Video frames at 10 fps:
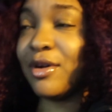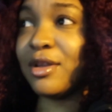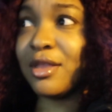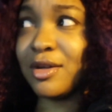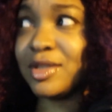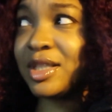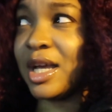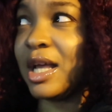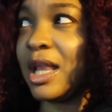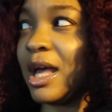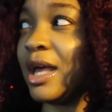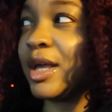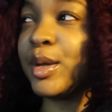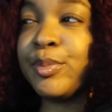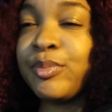for a thursday
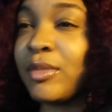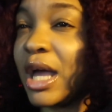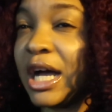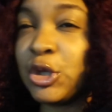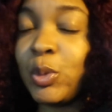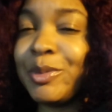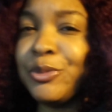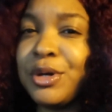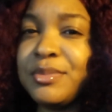like I thought we'd be more